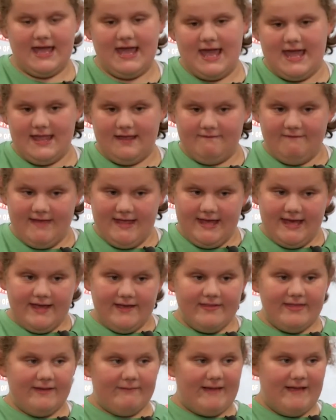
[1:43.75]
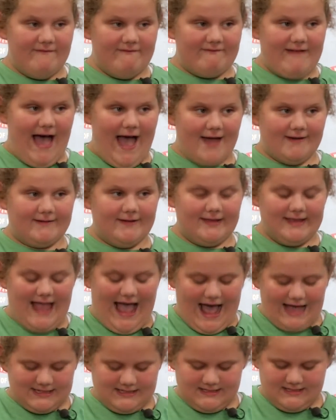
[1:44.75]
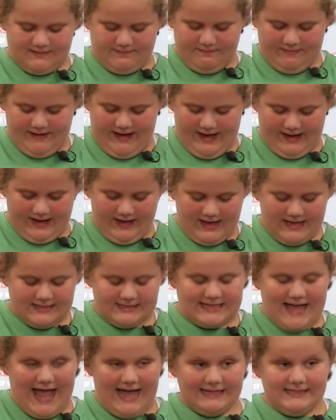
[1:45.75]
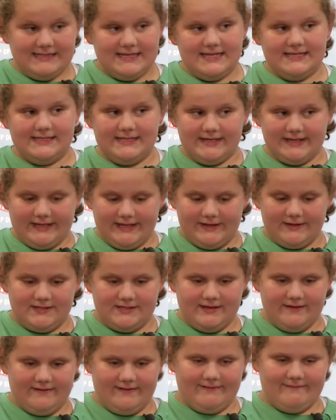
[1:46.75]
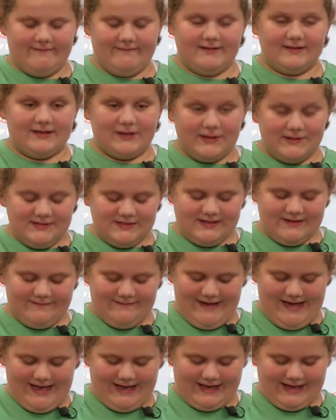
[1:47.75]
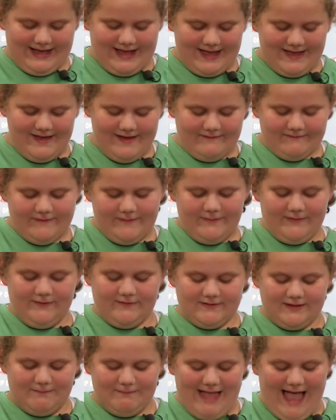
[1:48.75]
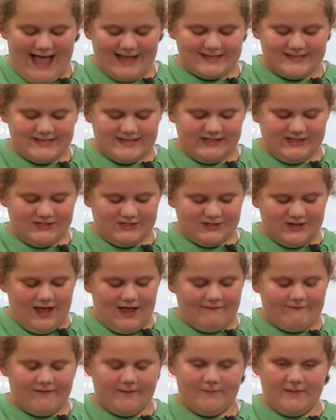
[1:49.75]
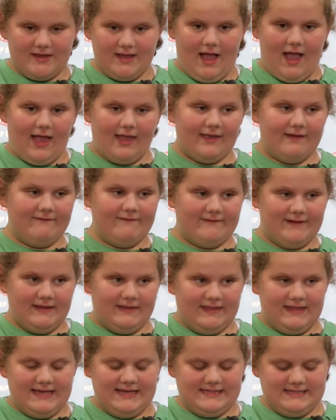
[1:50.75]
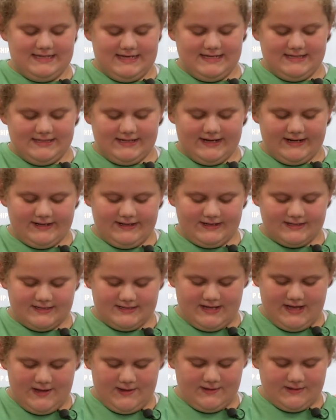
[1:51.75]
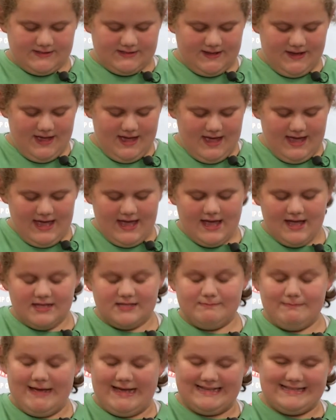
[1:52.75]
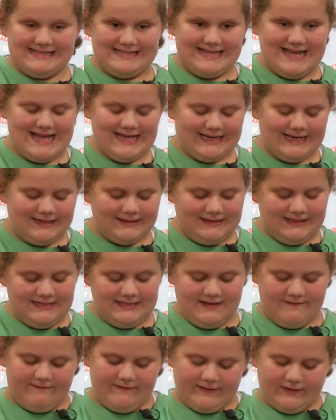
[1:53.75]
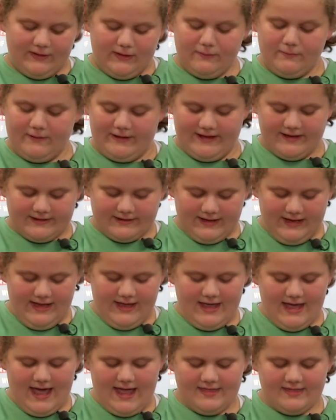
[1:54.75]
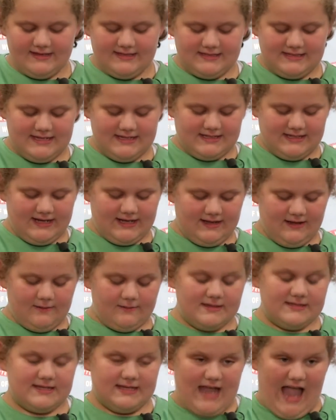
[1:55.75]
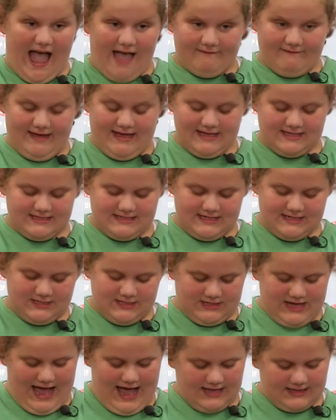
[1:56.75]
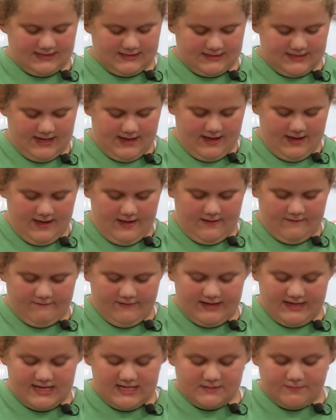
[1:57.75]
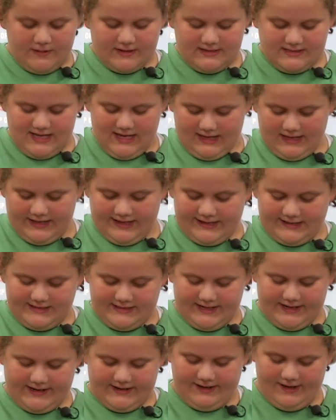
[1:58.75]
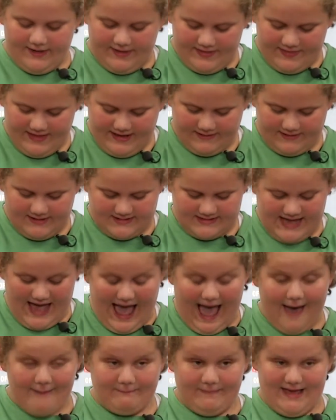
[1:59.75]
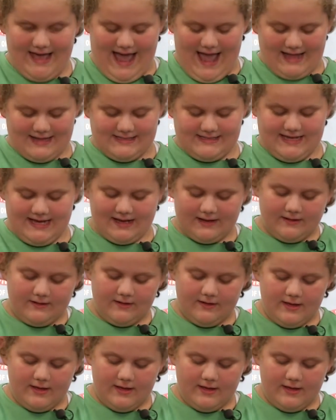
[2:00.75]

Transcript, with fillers: In a video that went viral last spring, scientists in Costa, Costa, Rica removed a plastic straw from an olive Ridley sea turtle's nose. It was painstakingly difficult work, and the sea turtle was in obvious distress. For this particular turtle, there was a happy ending.